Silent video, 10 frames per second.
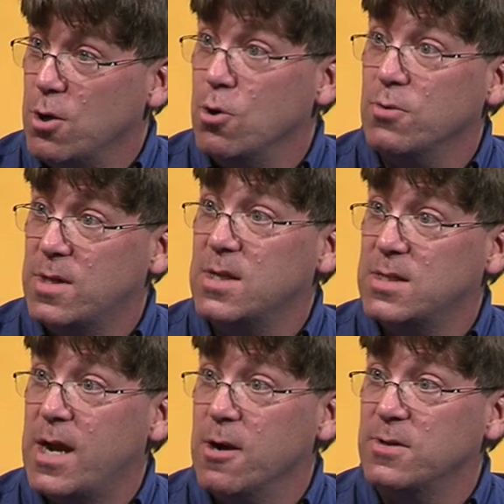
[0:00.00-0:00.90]
hurt the
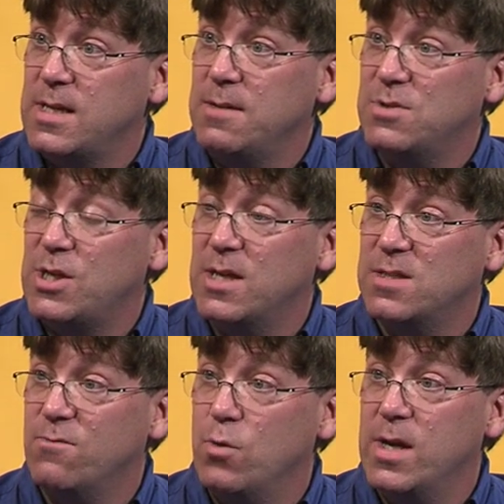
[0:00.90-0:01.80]
entire team's
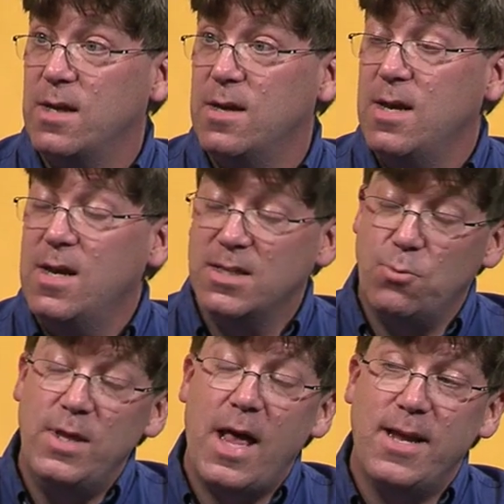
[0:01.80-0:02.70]
chance of winning. So
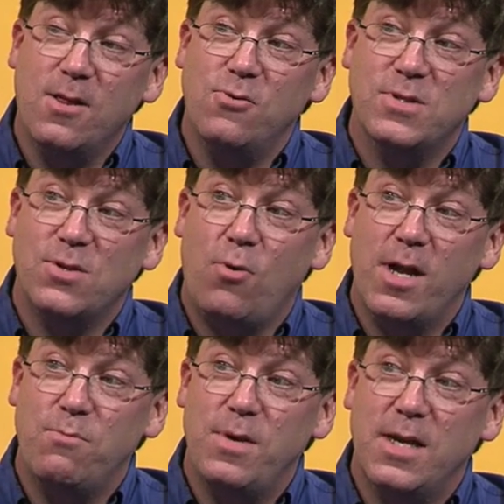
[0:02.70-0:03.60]
we like those
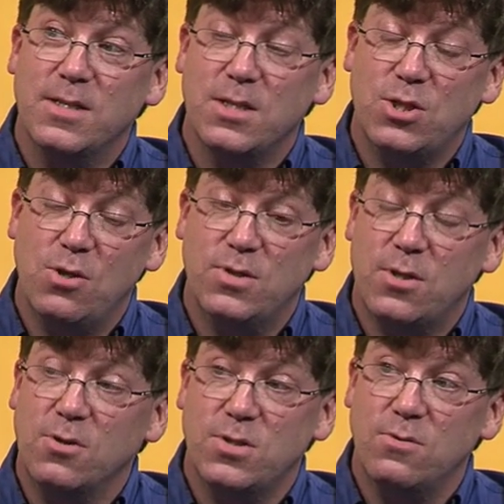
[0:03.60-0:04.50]
quite a bit because it shows
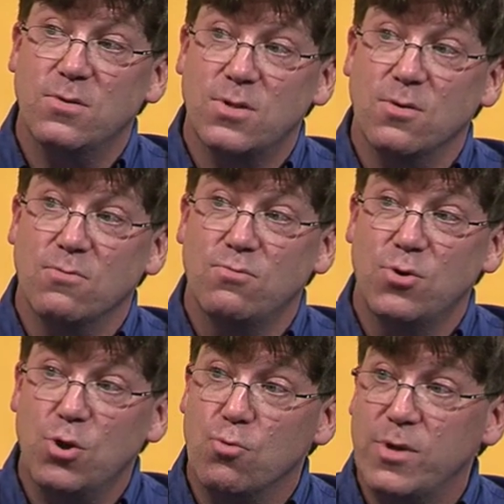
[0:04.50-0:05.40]
that our students are
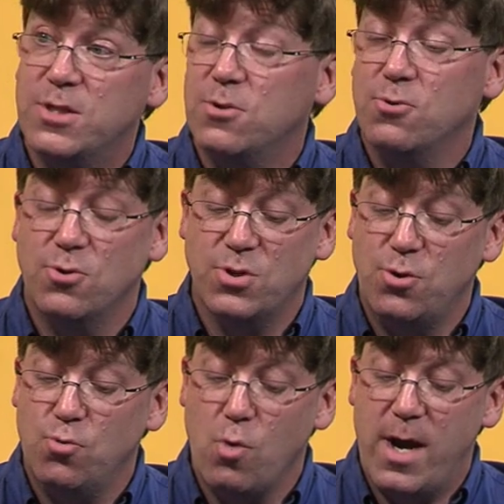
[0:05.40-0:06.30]
good researchers,
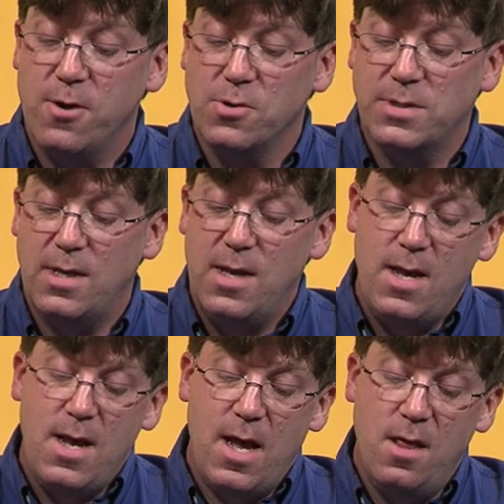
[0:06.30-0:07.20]
good writers.
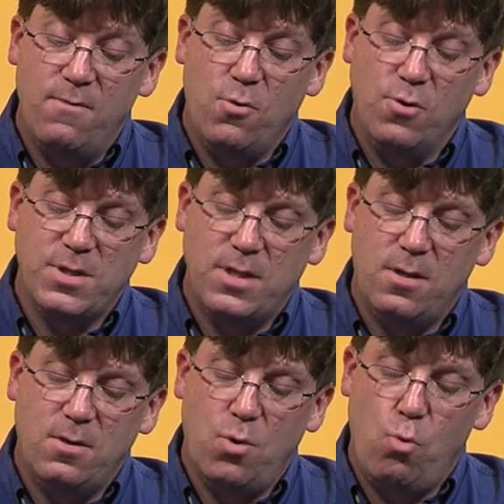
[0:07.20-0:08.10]
And then of course
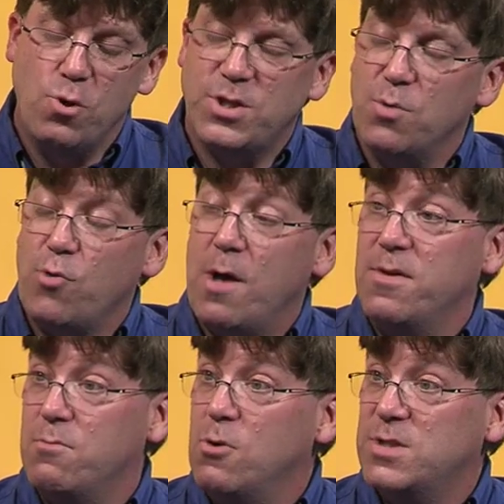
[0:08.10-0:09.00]
the awards that are probably
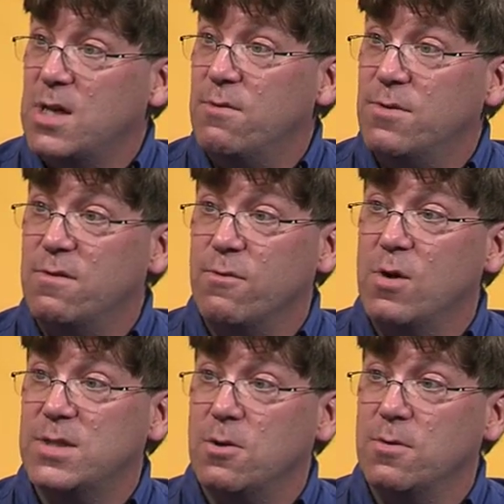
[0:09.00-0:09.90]
the most coveted for
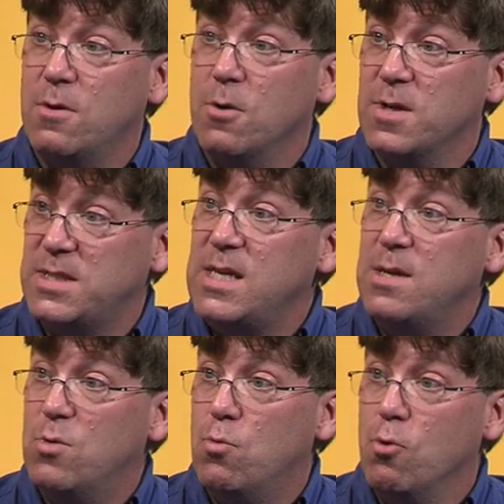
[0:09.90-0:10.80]
us are the
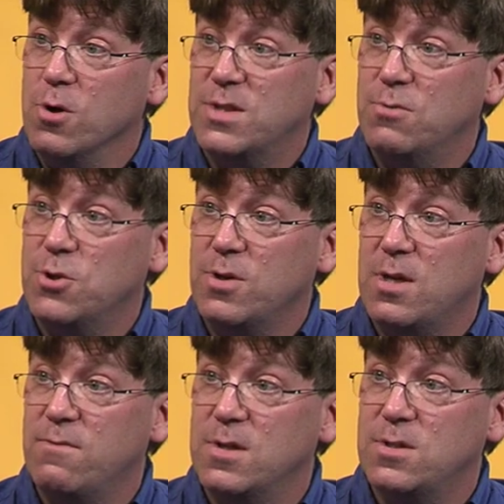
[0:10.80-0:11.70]
team awards, which are
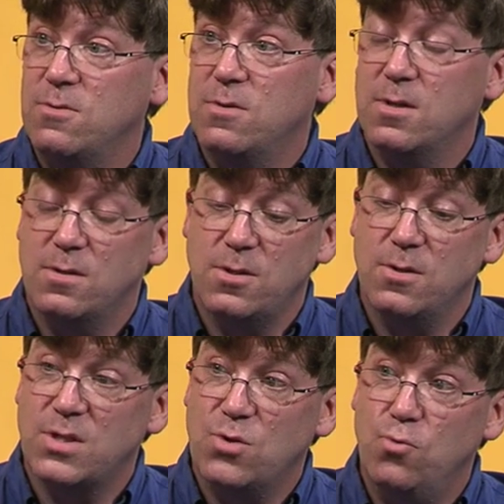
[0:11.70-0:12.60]
given to
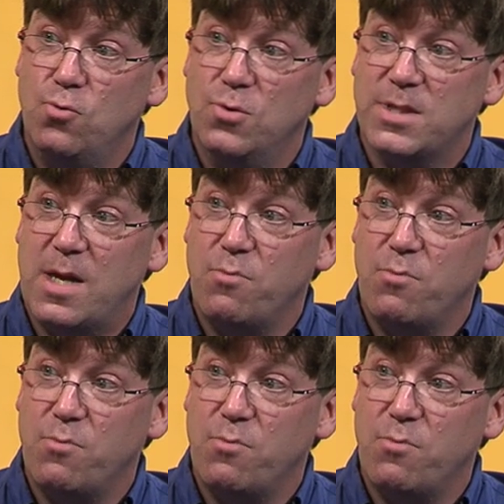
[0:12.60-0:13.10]
the schools that